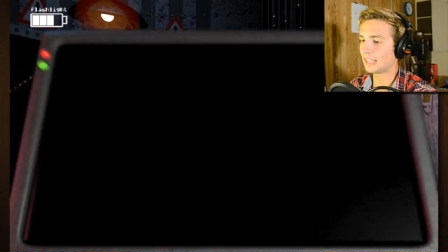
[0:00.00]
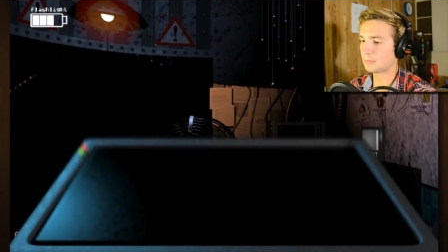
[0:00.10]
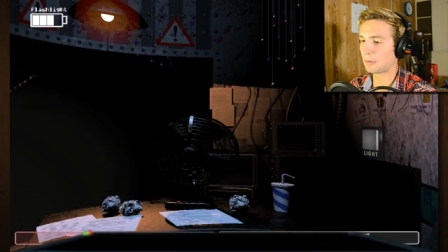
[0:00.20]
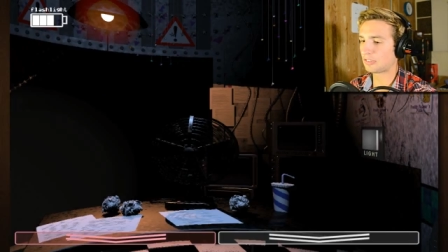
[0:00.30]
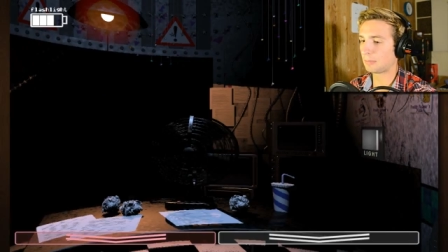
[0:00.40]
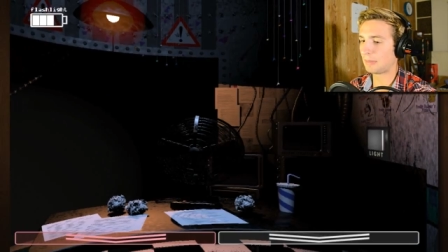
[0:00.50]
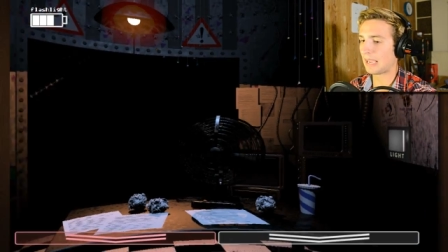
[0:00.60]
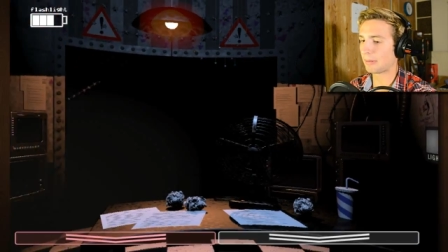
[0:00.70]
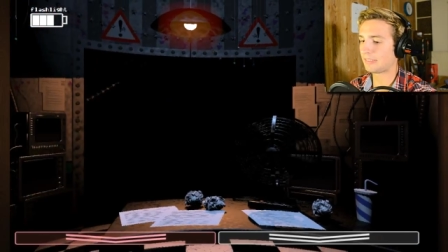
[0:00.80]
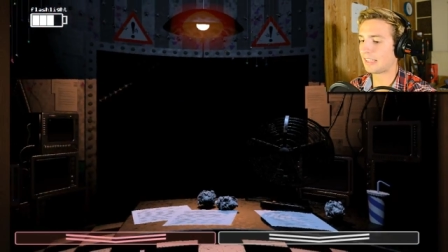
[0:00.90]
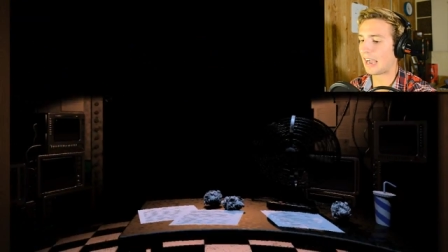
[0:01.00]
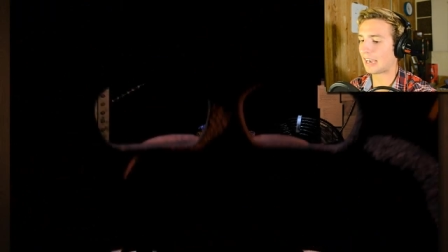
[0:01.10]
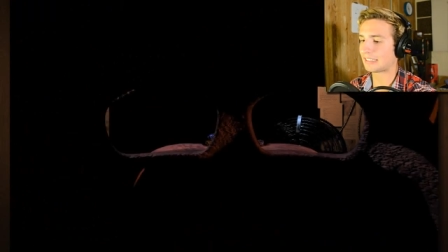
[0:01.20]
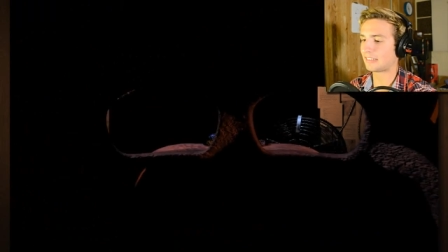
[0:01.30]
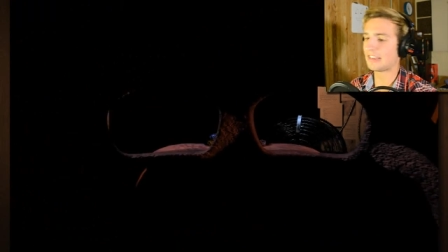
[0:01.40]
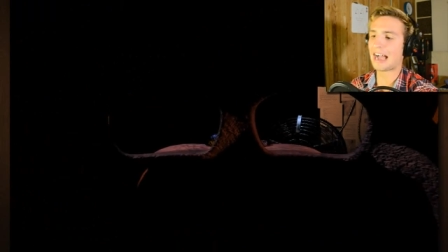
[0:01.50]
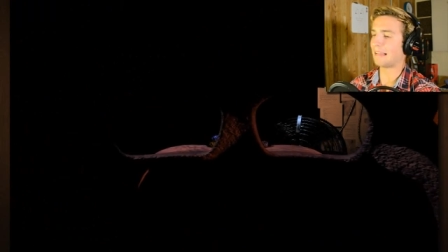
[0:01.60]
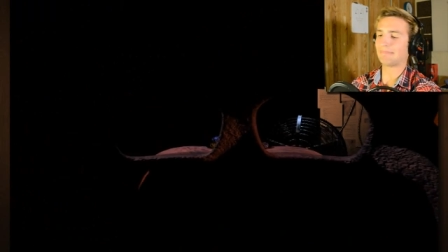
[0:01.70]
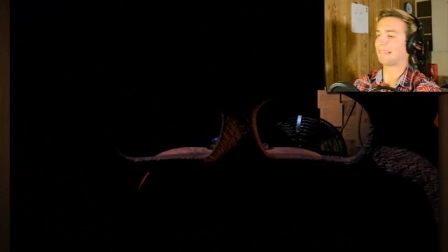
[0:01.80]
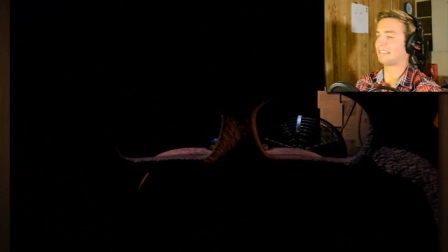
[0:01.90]
not supposed to be able to talk. That's
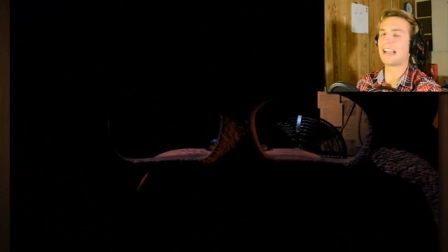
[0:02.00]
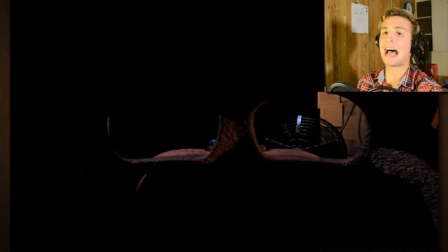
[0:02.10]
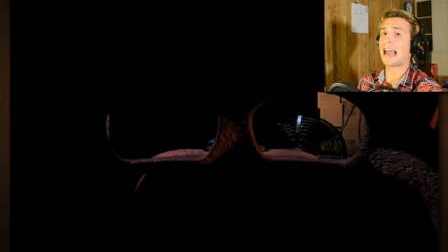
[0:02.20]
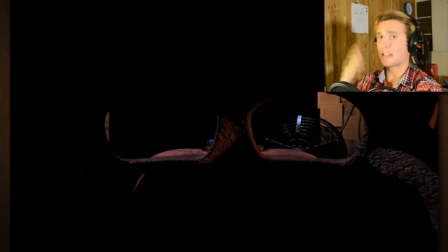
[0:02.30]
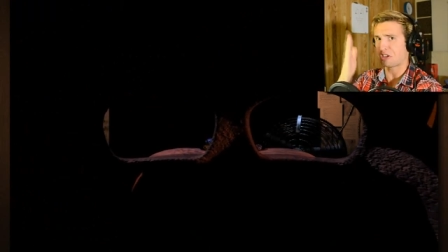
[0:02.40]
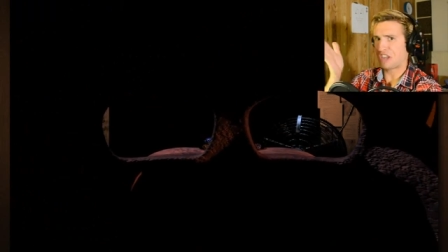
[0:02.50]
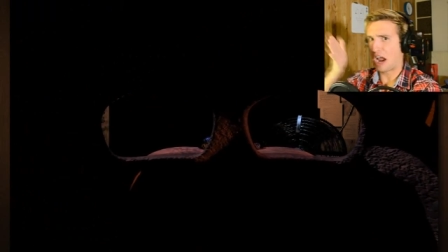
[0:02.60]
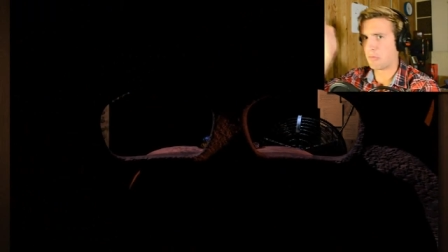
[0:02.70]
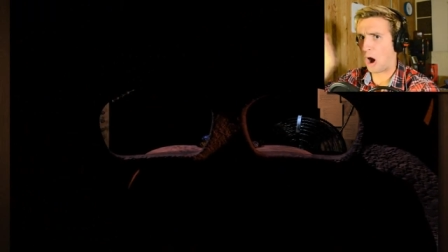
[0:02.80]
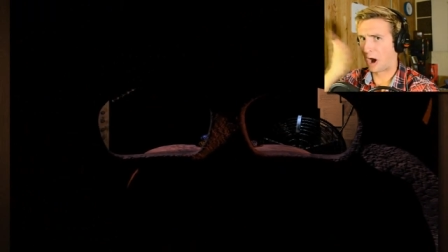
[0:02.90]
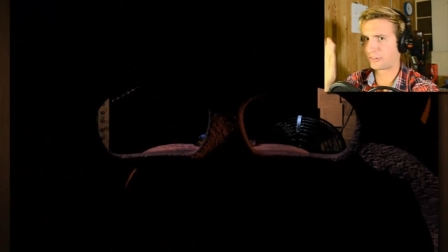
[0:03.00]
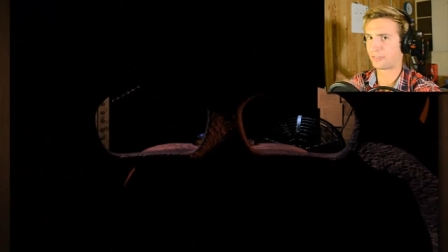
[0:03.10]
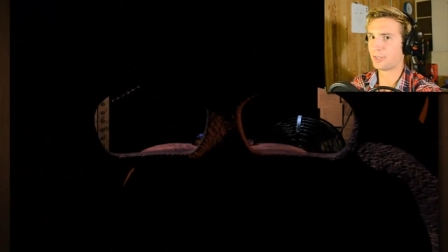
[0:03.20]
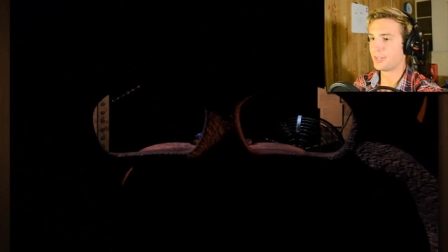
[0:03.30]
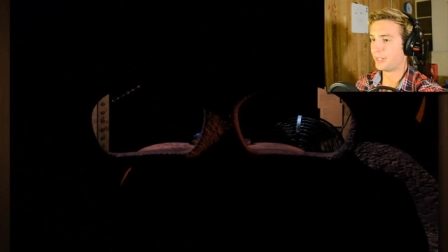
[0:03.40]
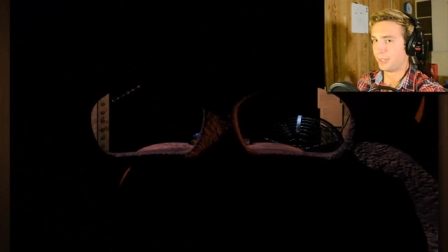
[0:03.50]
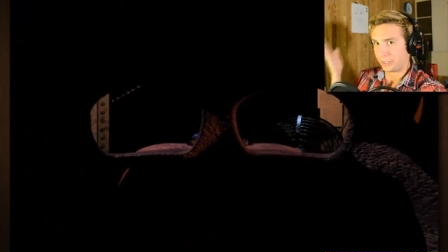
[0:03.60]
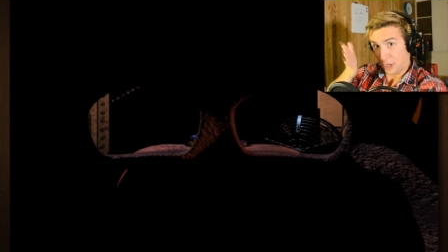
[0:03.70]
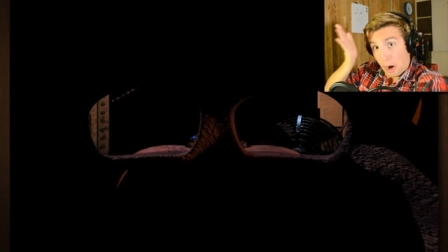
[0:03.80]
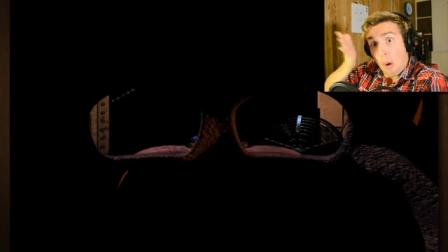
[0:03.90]
not, that's not how this game works.
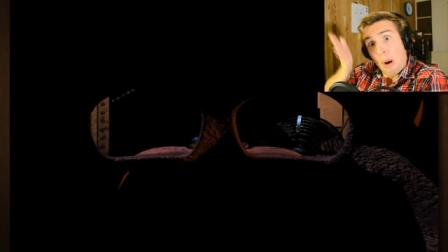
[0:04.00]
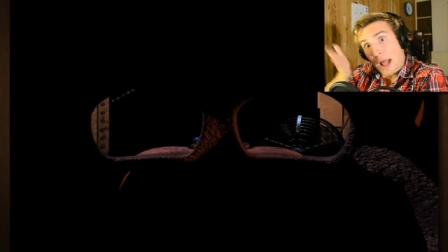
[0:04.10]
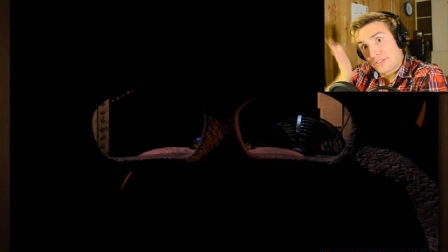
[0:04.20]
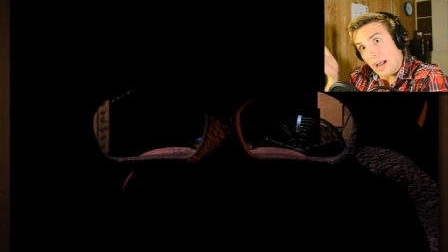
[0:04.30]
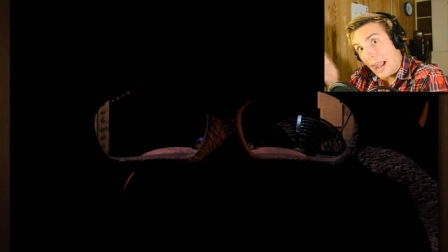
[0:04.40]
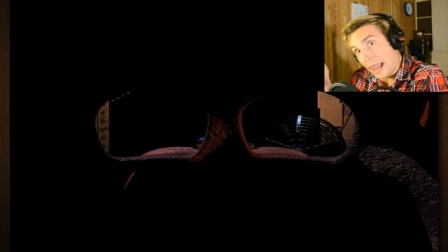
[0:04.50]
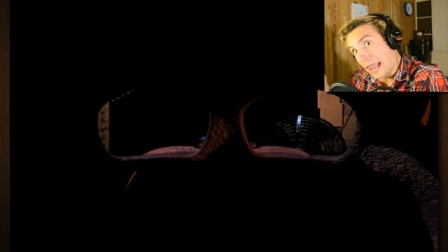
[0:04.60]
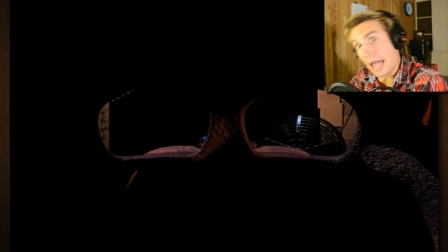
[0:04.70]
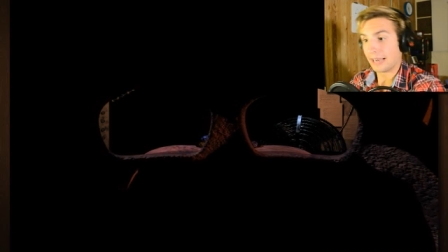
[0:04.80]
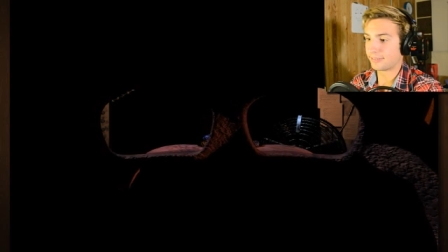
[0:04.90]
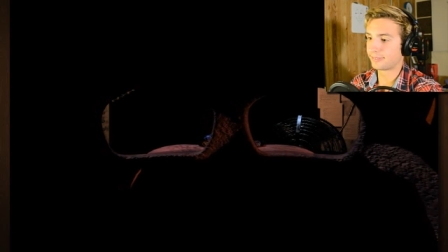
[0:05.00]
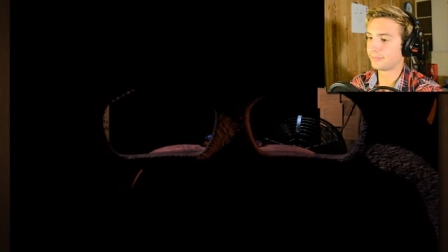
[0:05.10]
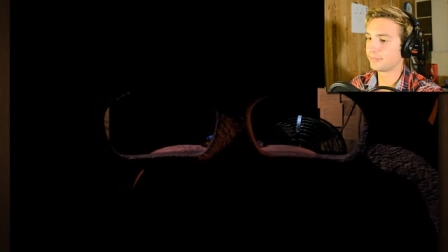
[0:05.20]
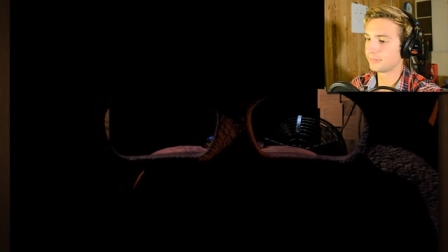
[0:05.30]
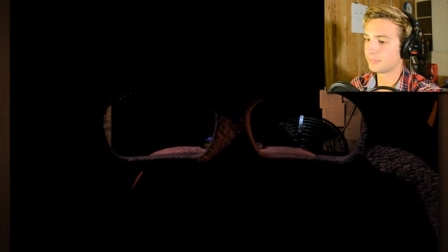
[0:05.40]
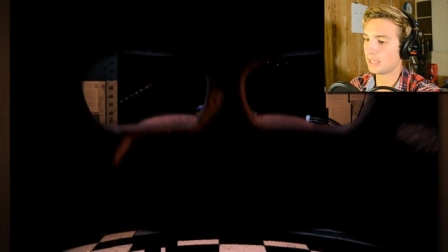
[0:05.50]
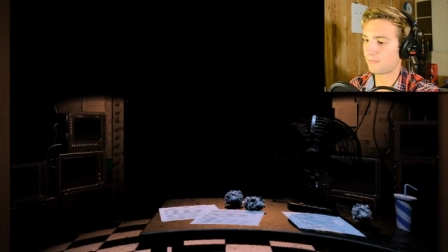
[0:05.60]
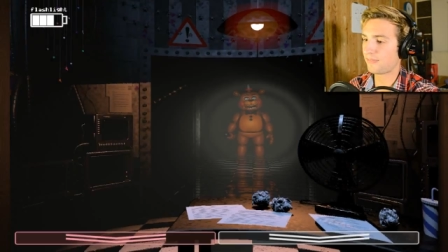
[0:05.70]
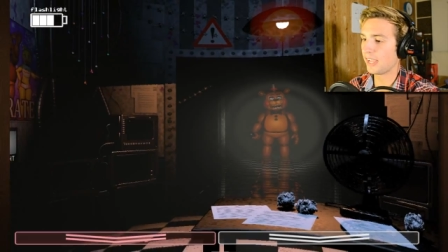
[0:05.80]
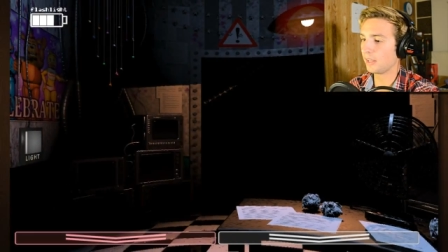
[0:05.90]
You're going outside of the lines. You
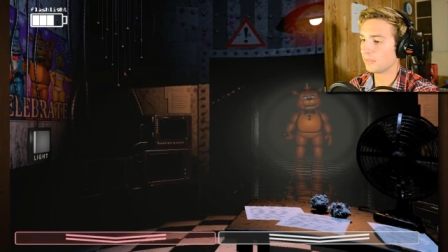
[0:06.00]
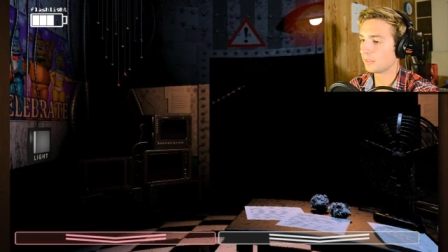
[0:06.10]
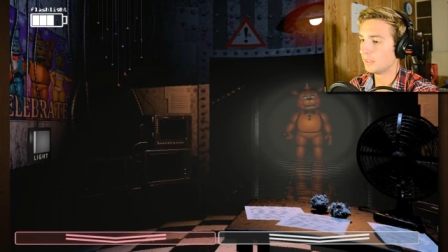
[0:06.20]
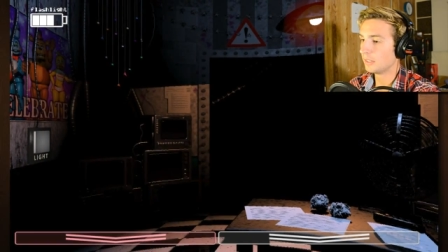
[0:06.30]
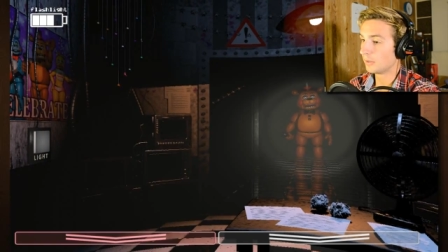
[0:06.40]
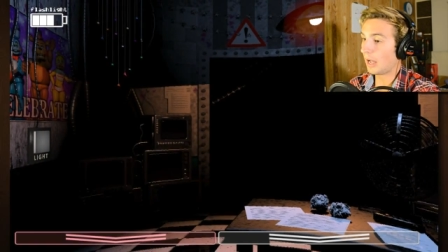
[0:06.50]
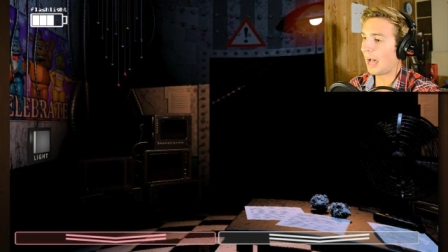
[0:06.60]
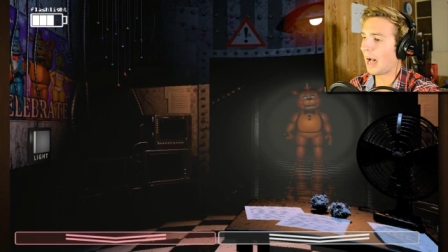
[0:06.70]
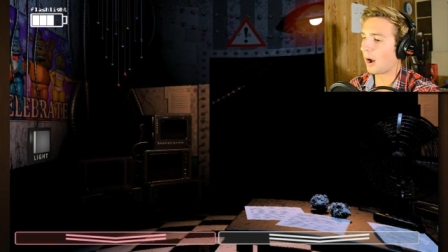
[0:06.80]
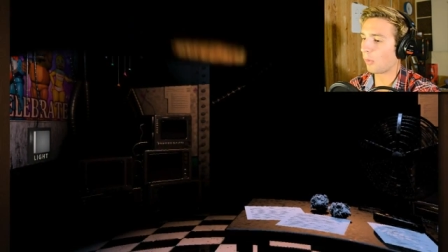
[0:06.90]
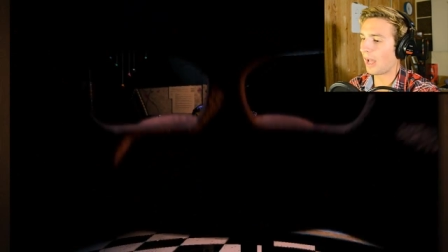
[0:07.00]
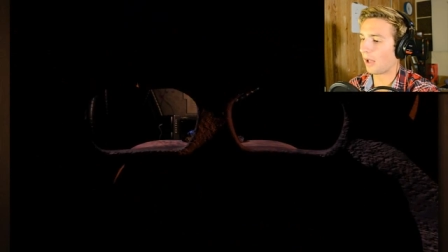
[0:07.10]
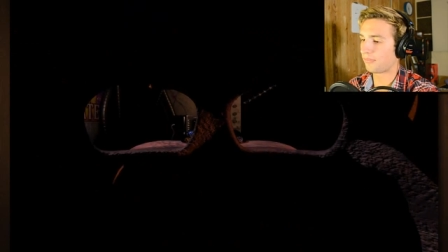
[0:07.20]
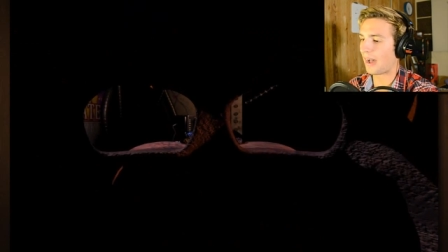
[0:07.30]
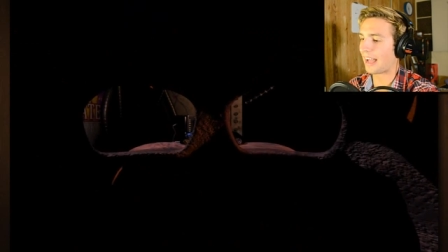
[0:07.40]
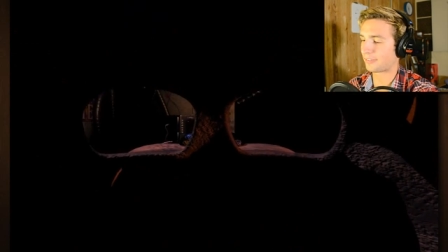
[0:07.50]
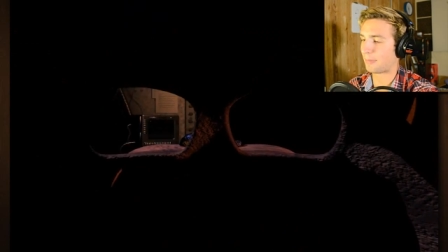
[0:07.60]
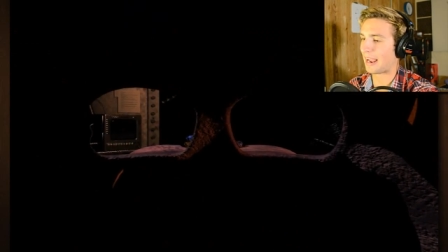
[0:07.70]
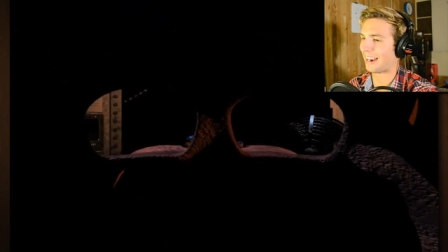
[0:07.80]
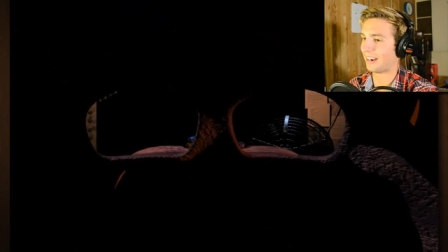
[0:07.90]
feel? Oh, well,
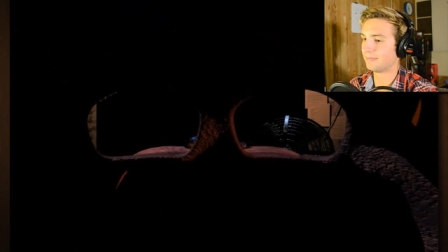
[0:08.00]
Fazbear.